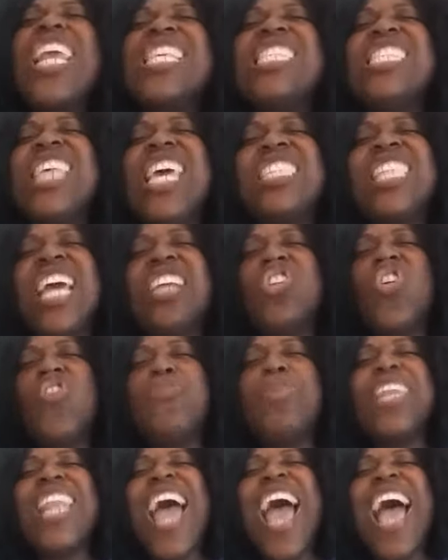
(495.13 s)
is it that
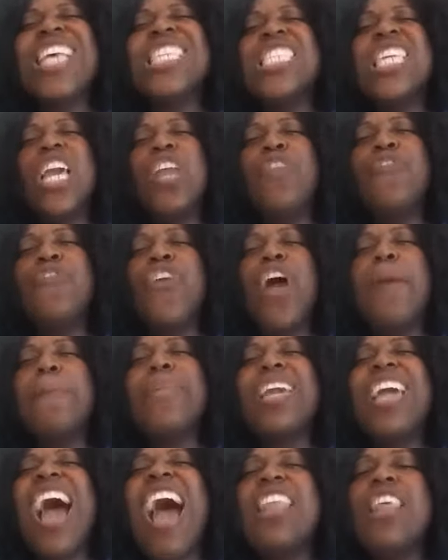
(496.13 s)
you've been asking
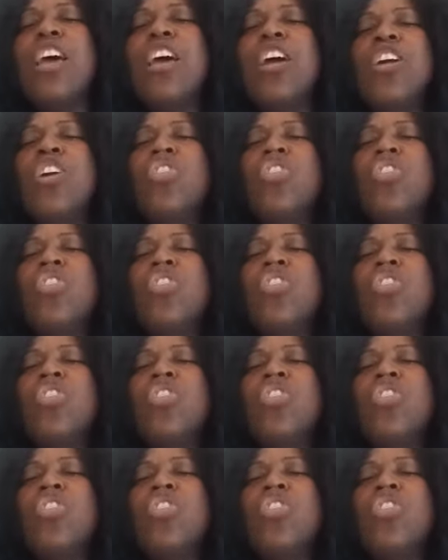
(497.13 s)
from God?